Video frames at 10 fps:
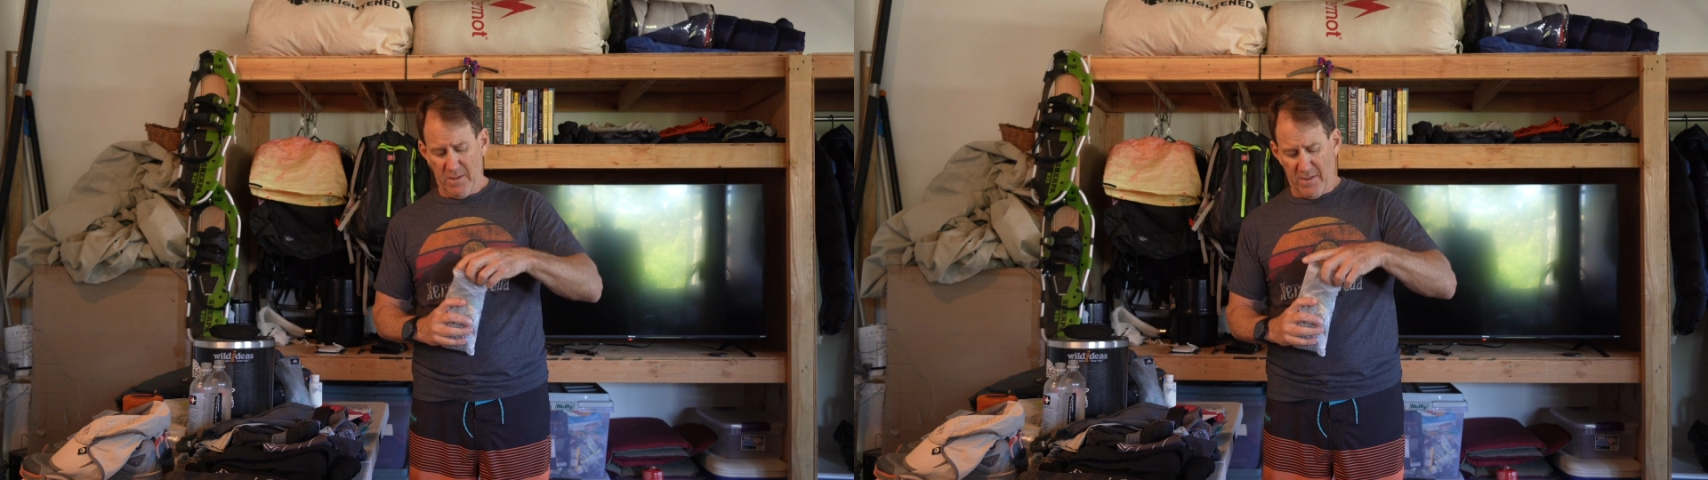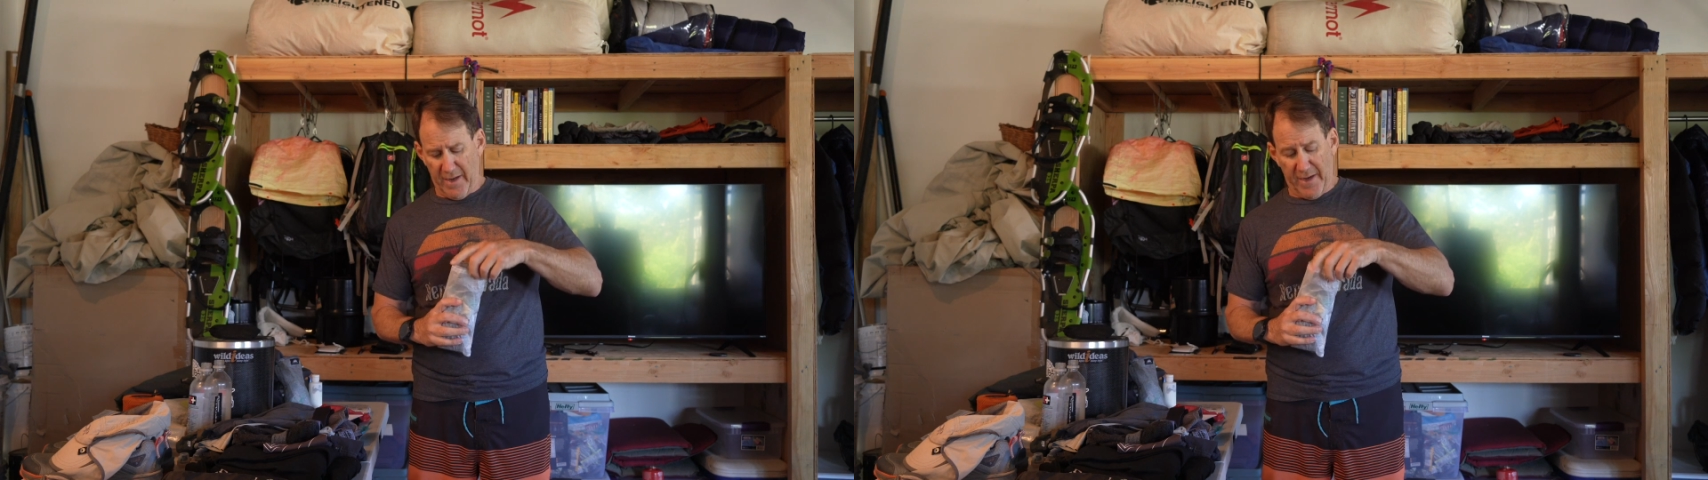
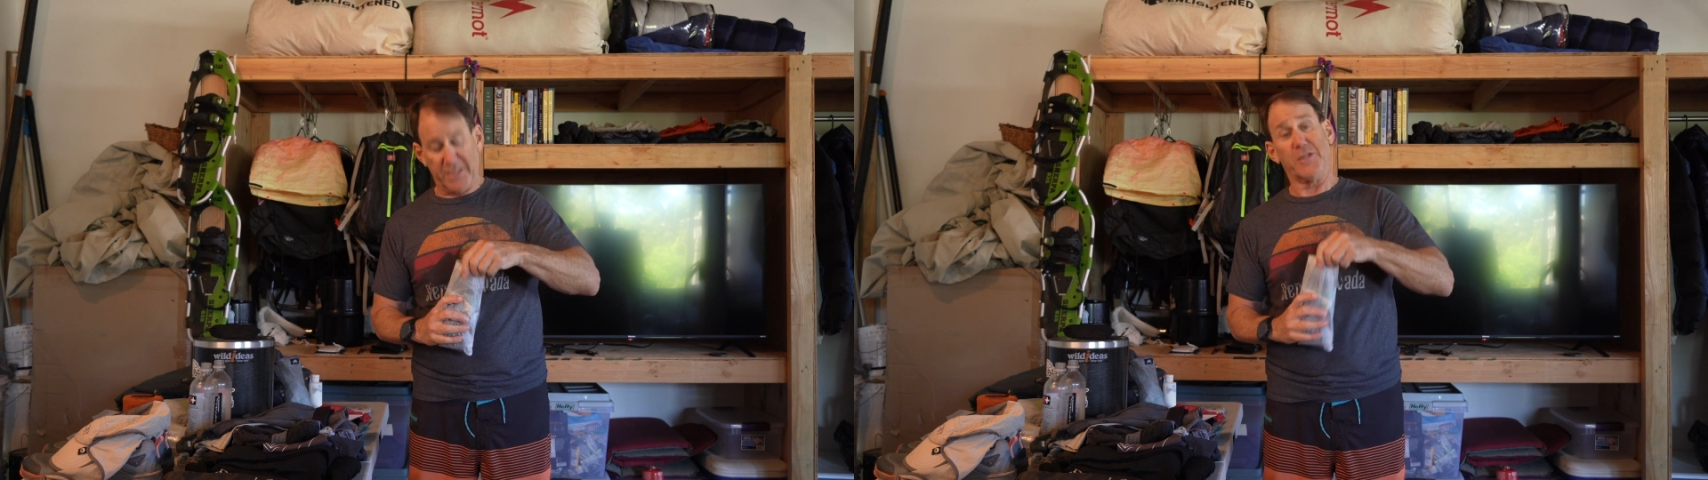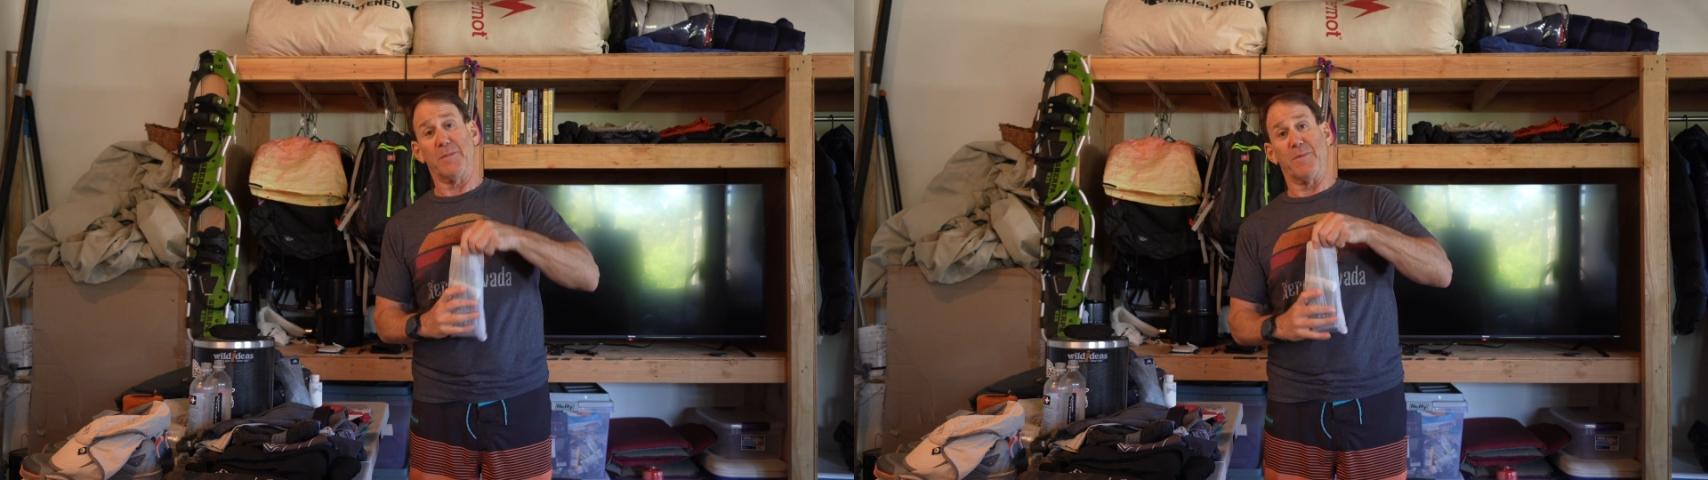and I
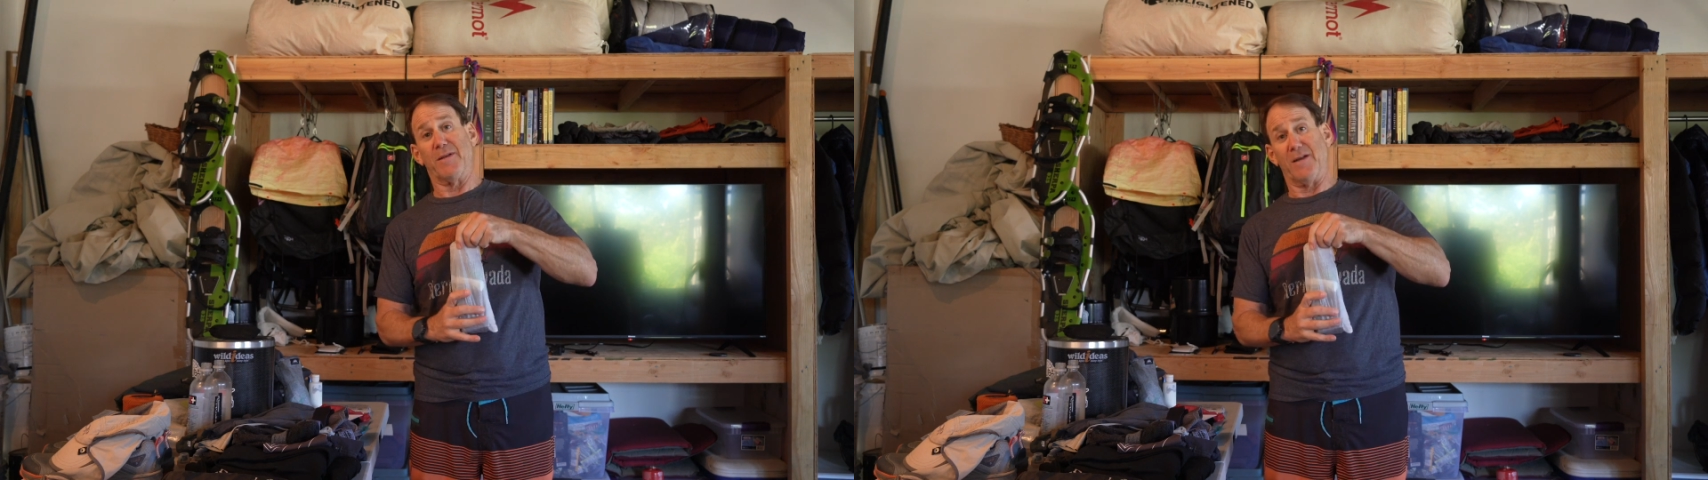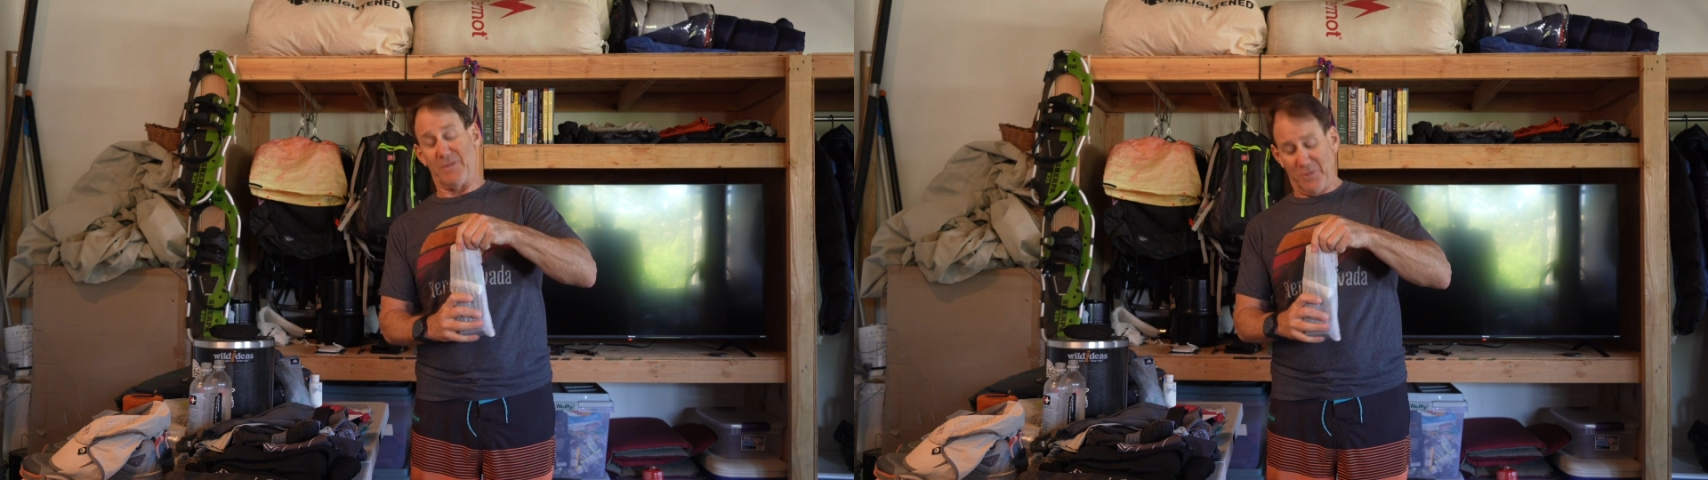sleep at
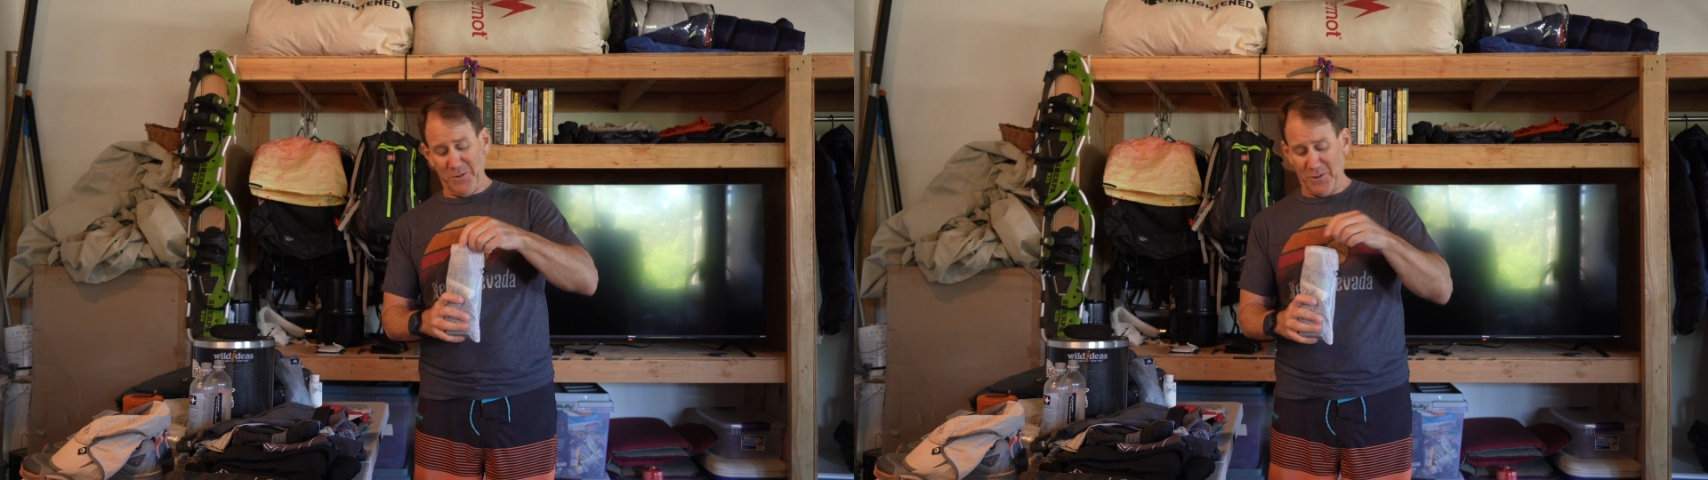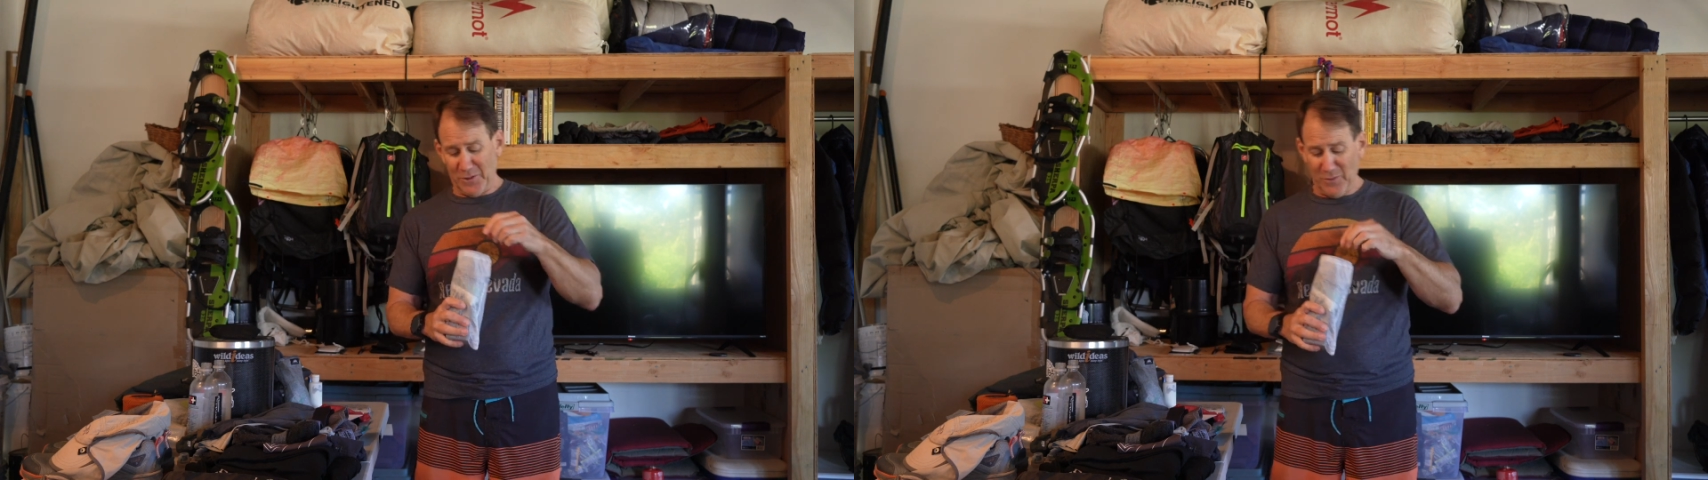night. Those
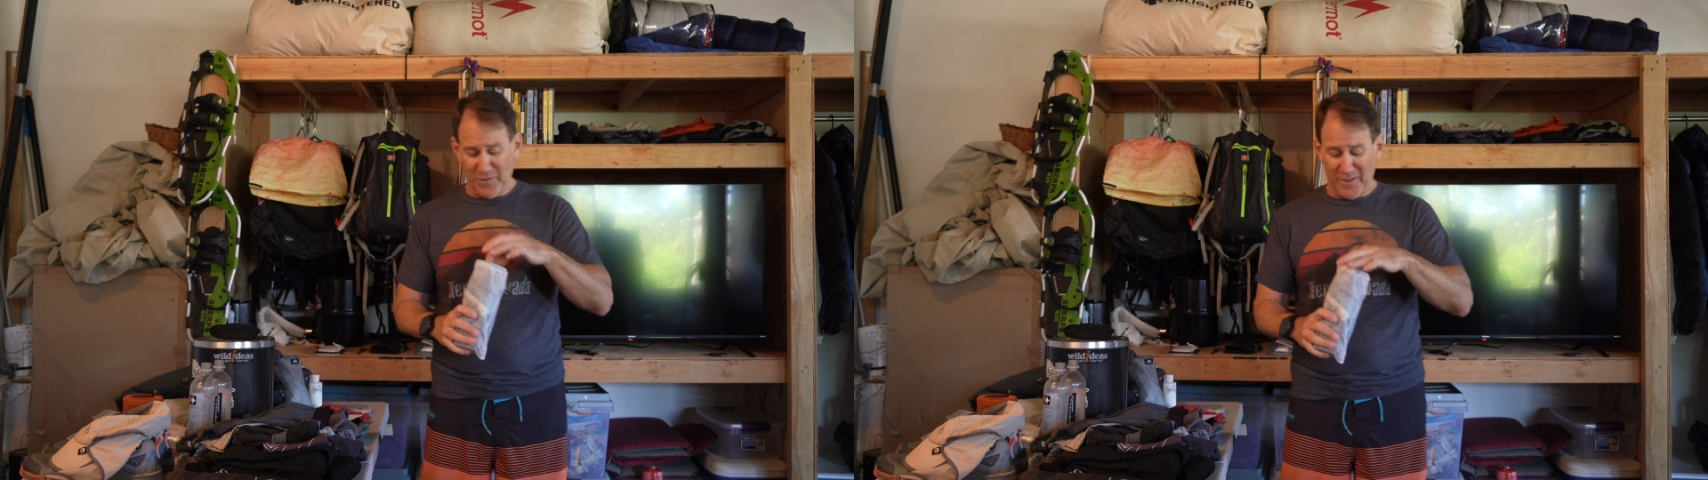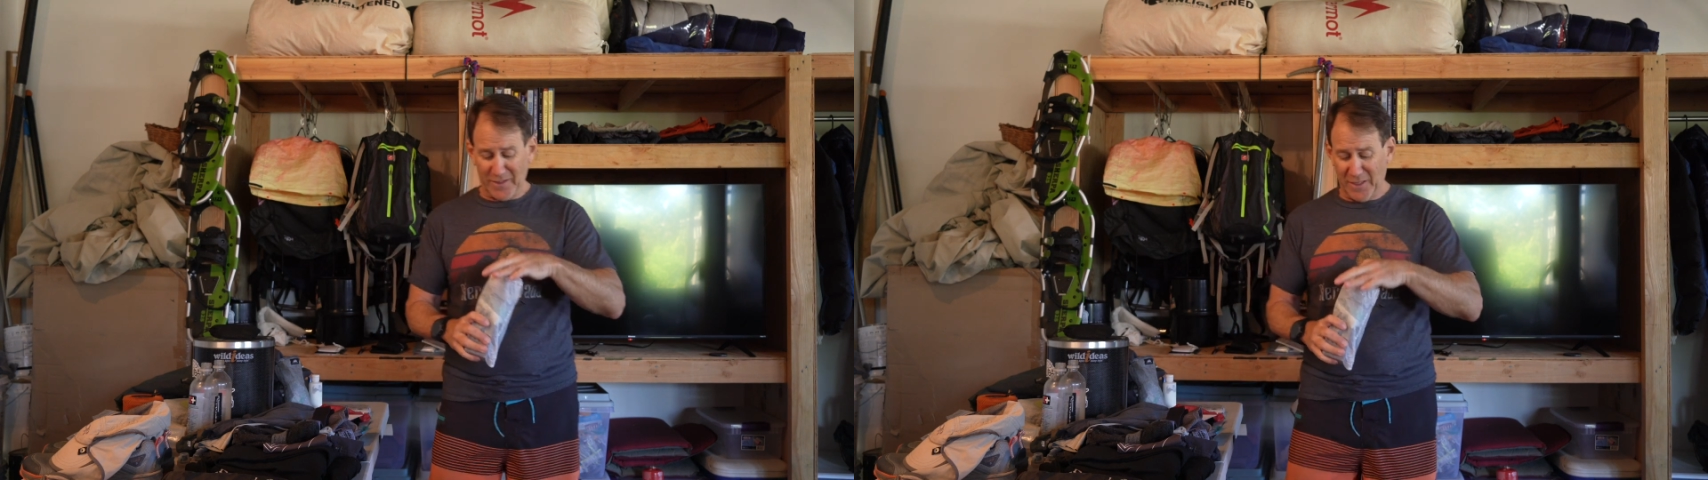are the two
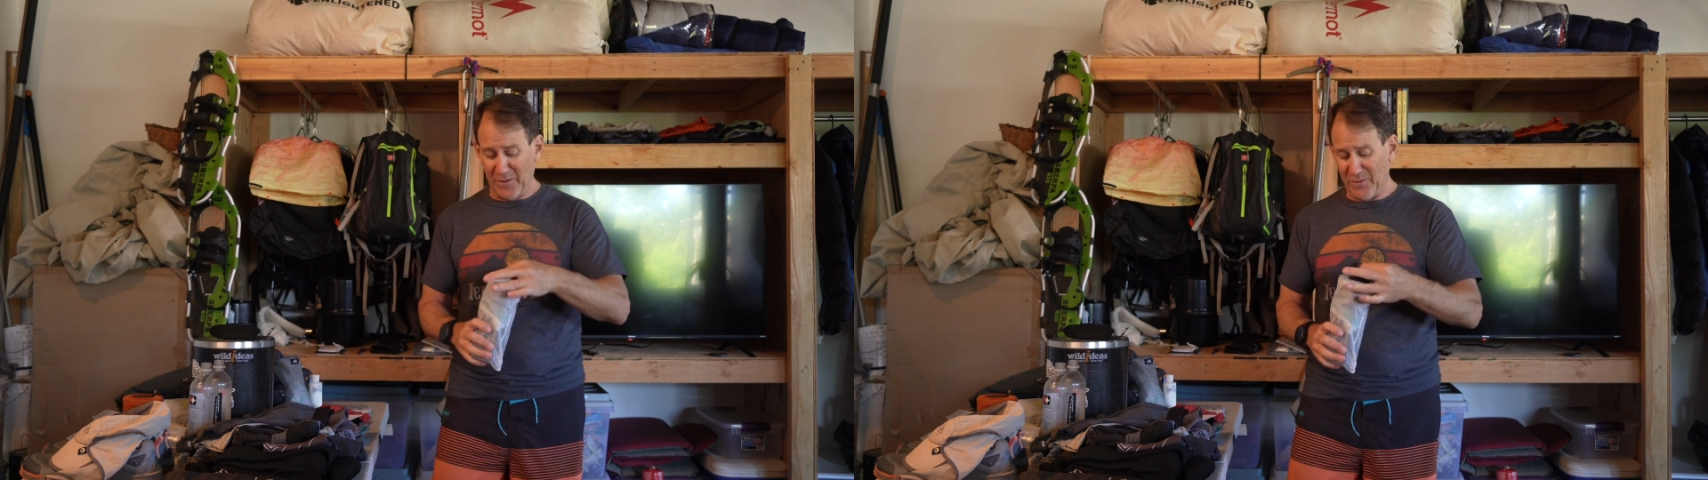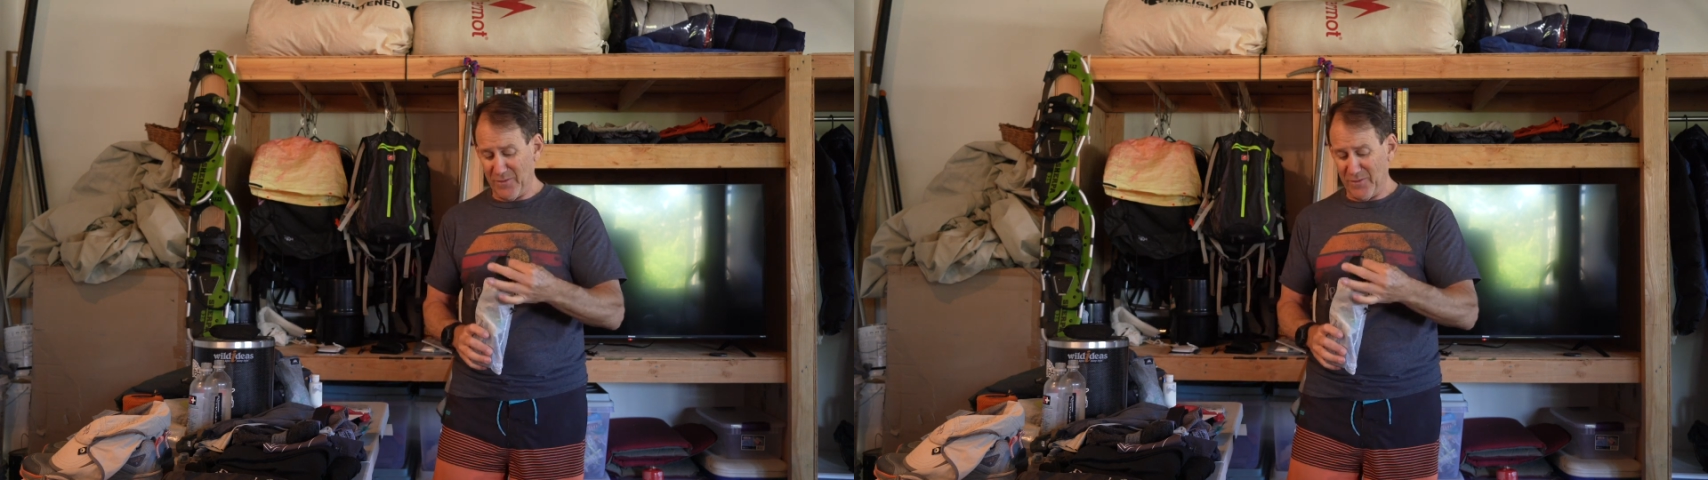things I do.